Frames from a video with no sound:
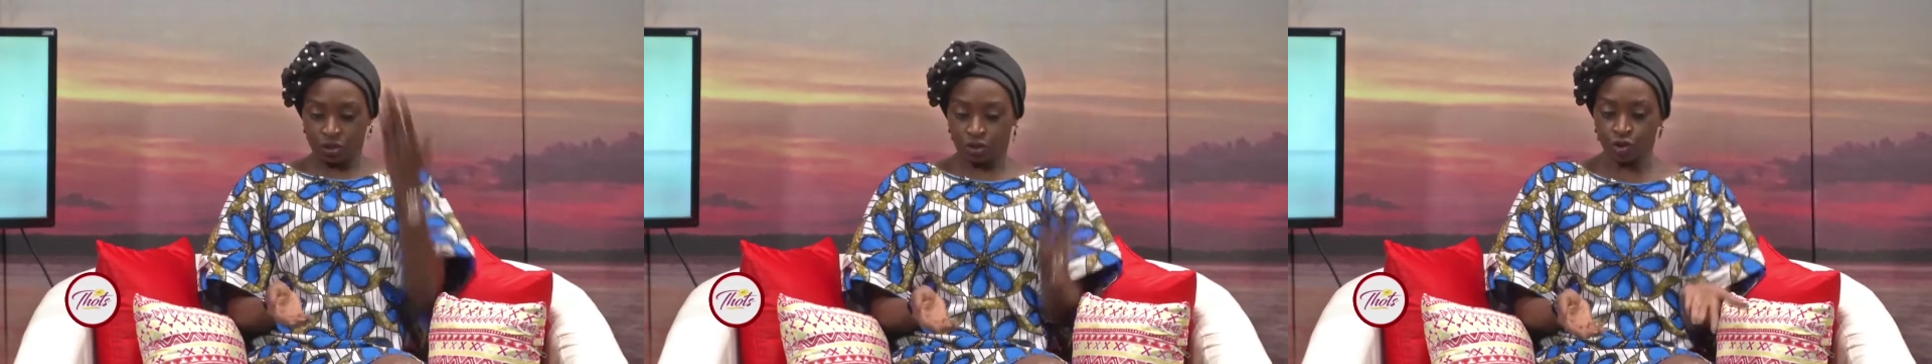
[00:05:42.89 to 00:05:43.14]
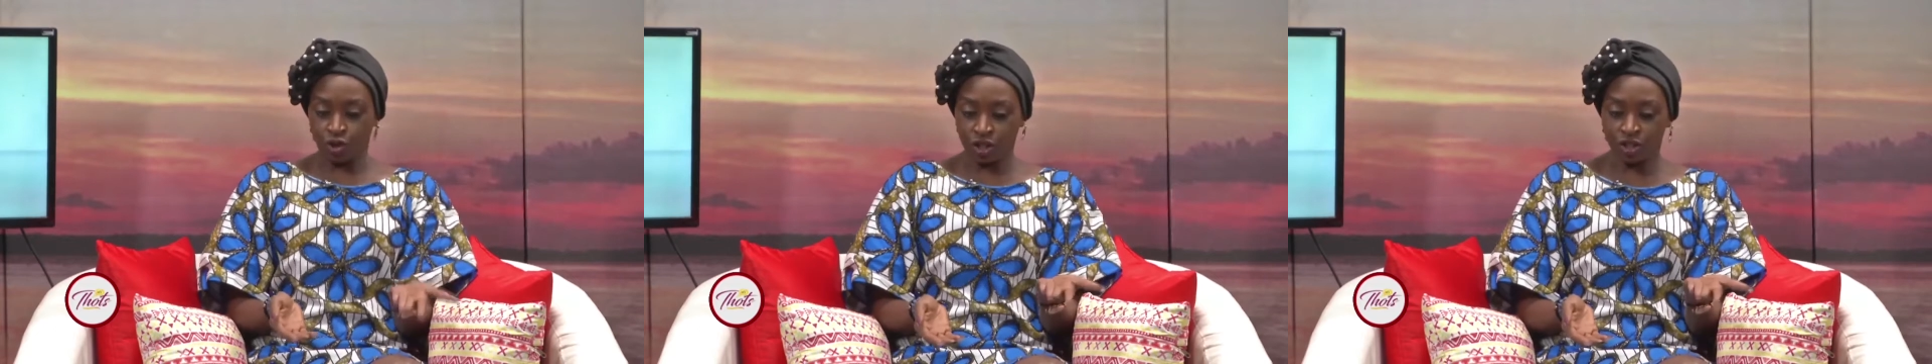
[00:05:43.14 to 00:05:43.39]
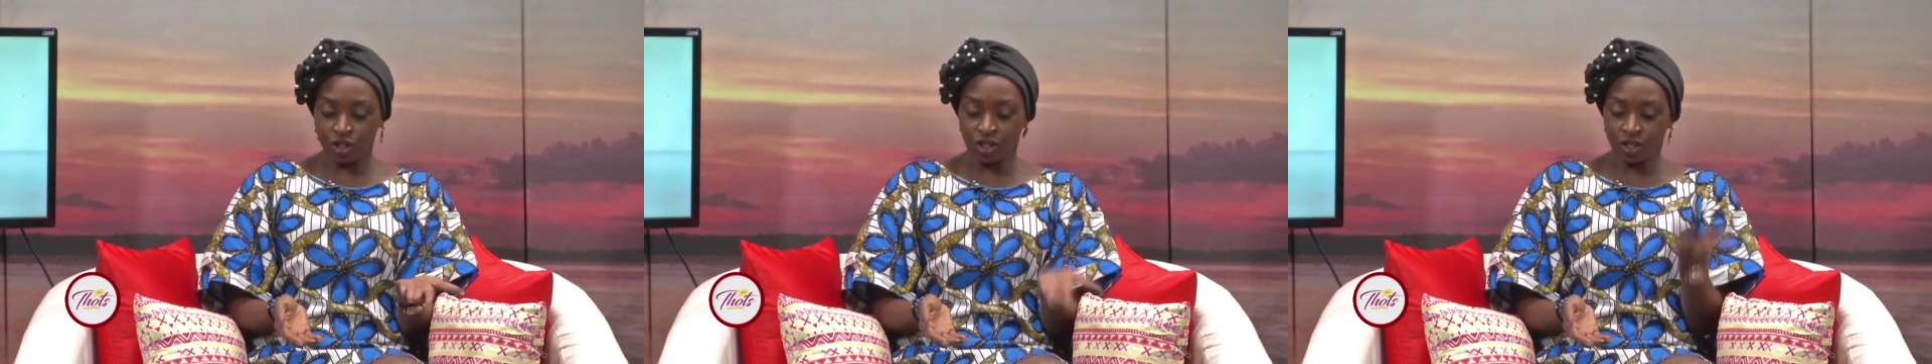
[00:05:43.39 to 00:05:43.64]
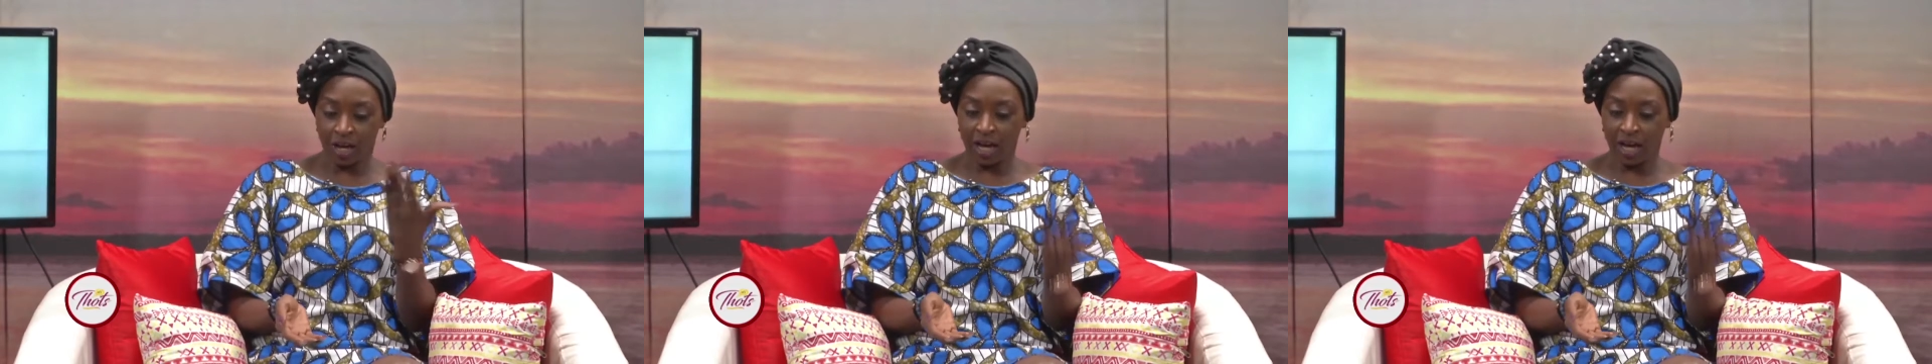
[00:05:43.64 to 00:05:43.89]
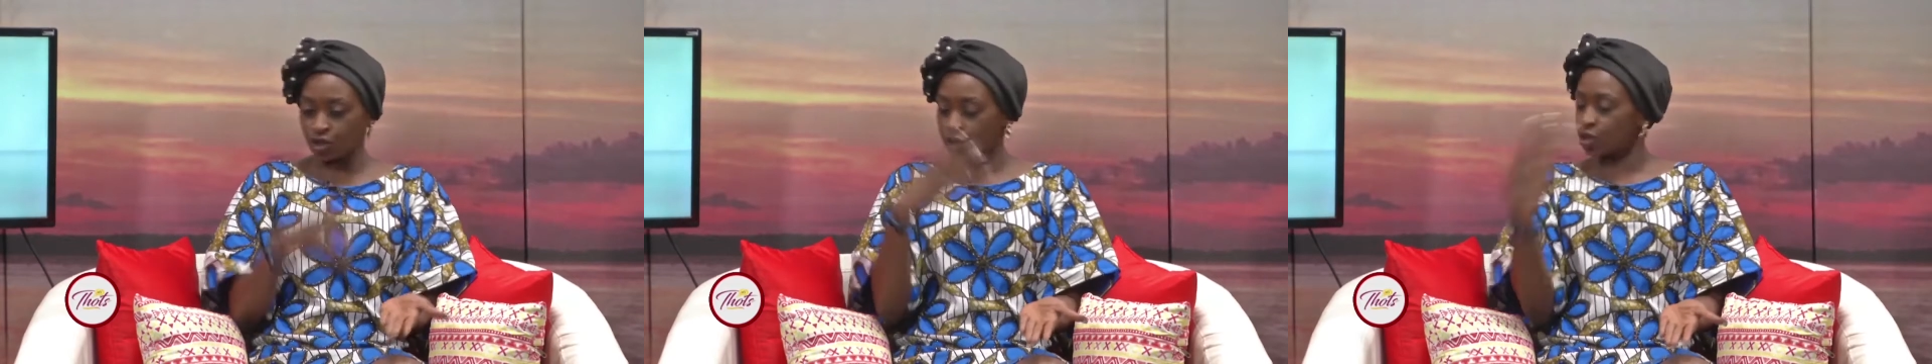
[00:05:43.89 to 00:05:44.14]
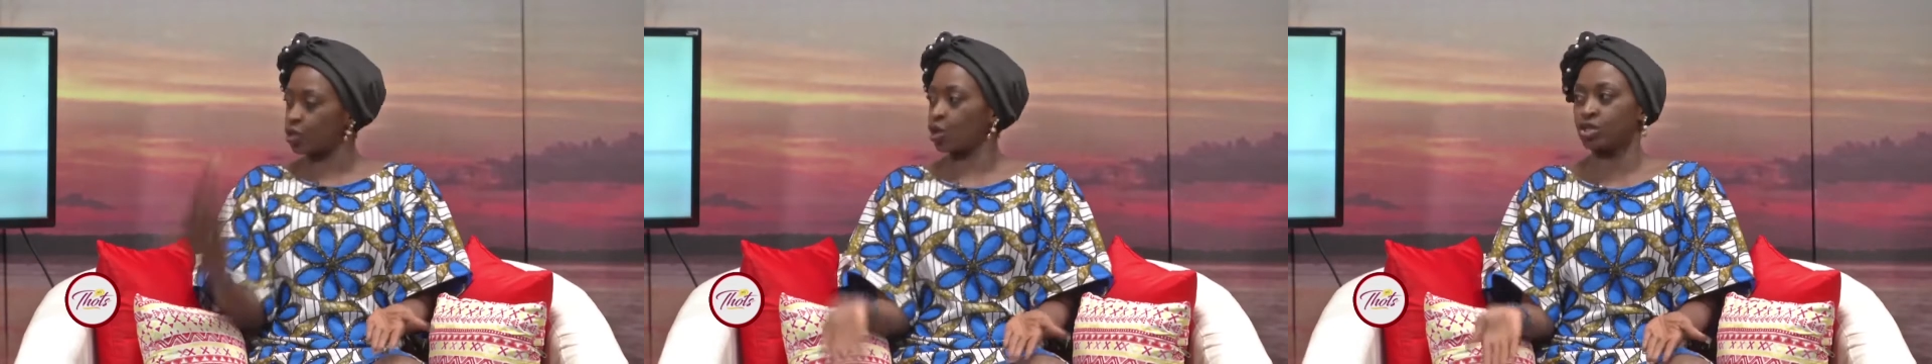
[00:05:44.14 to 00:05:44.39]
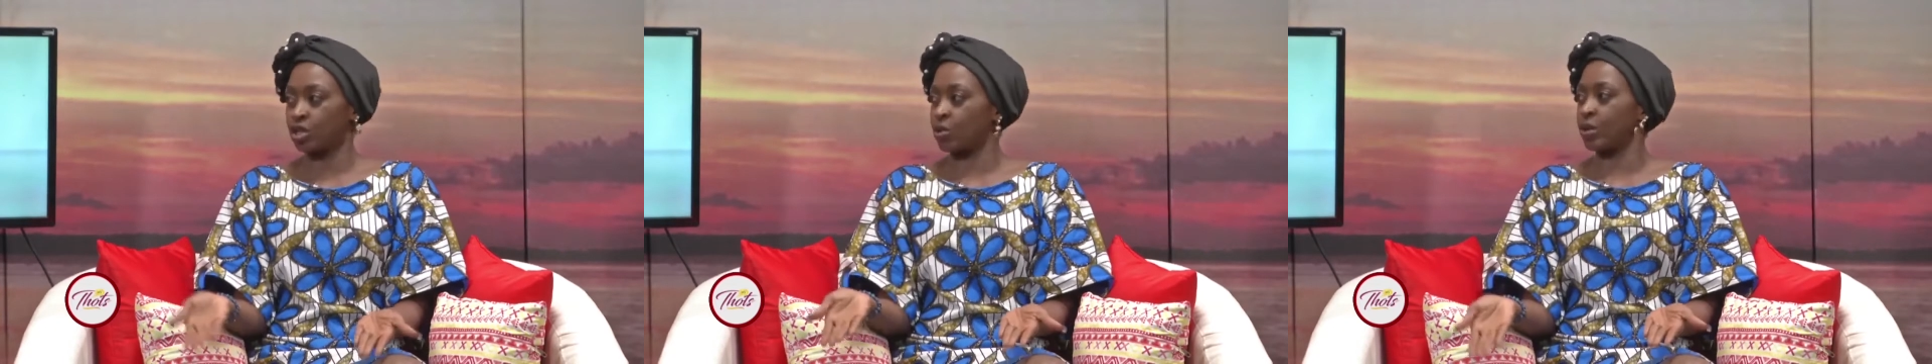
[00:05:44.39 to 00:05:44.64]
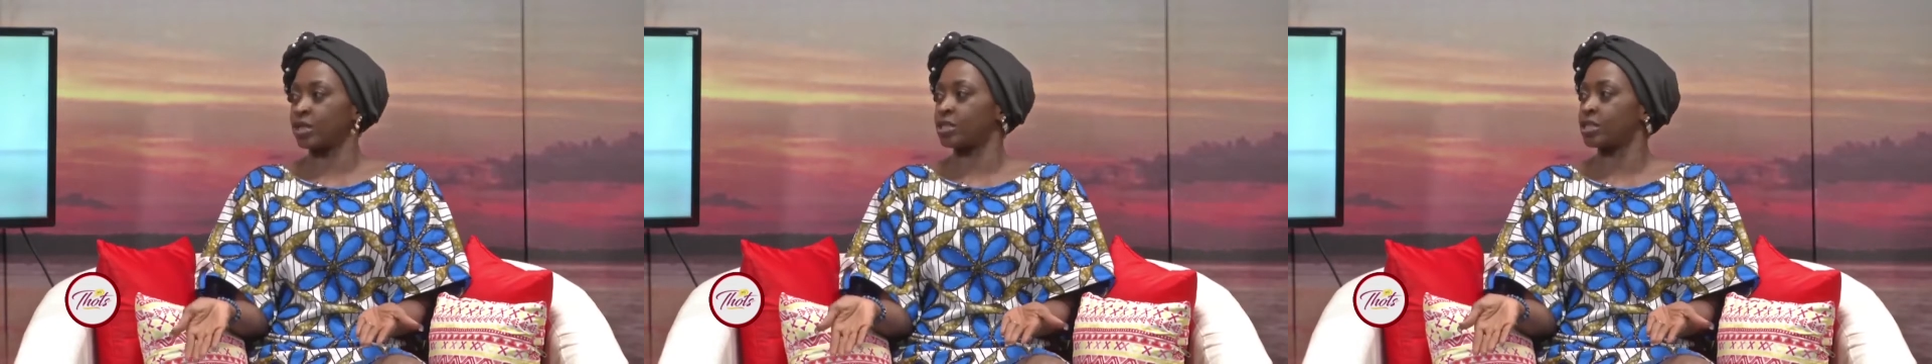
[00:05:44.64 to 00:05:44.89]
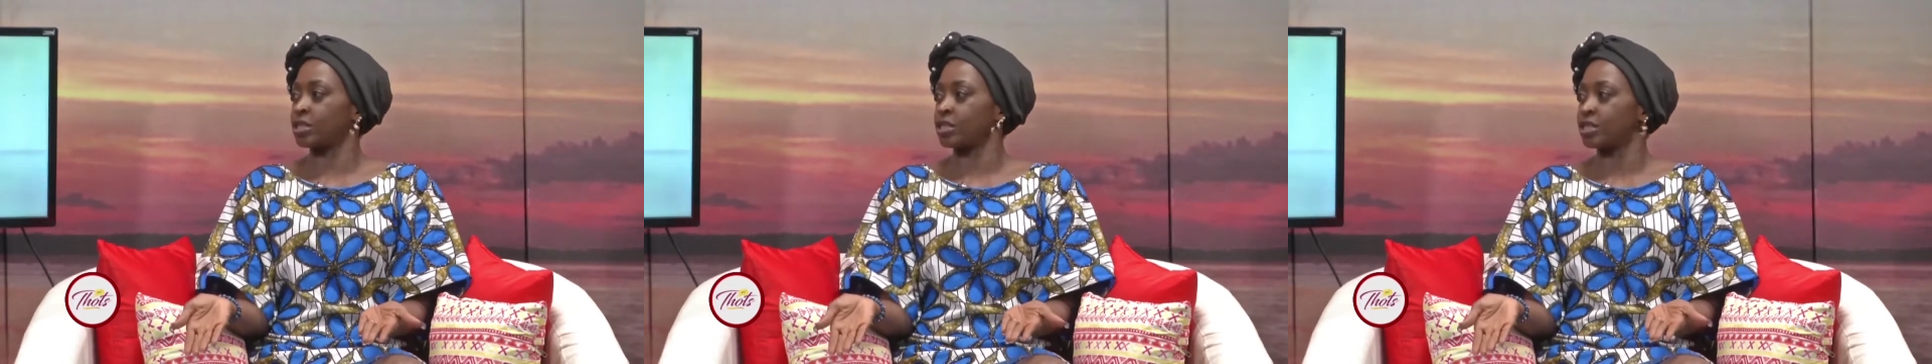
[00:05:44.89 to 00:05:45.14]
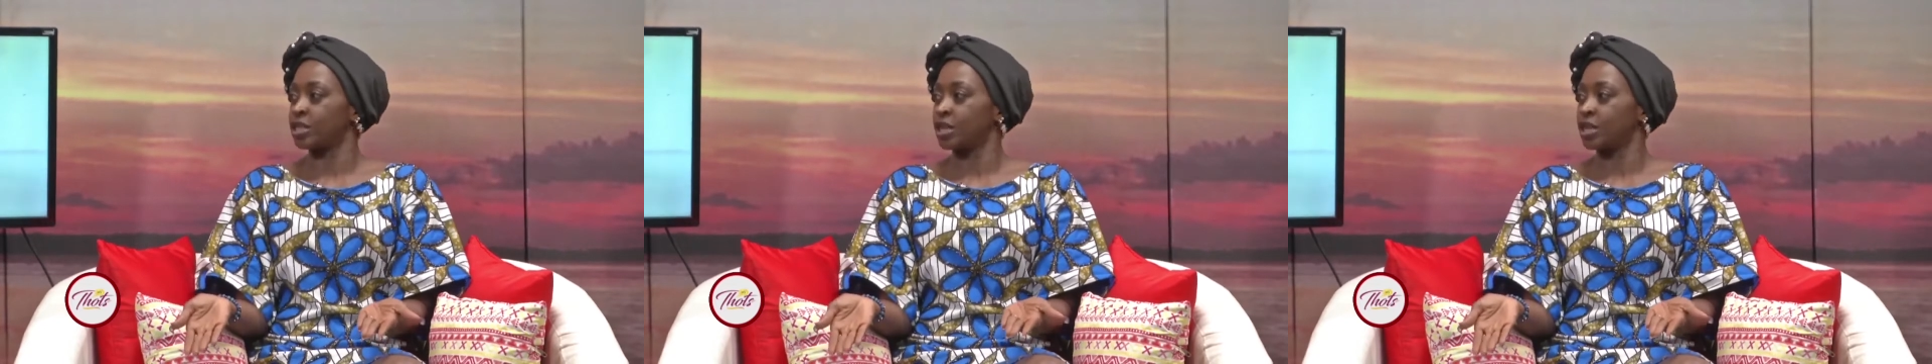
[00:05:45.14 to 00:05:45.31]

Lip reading: Choices, actions, consequences.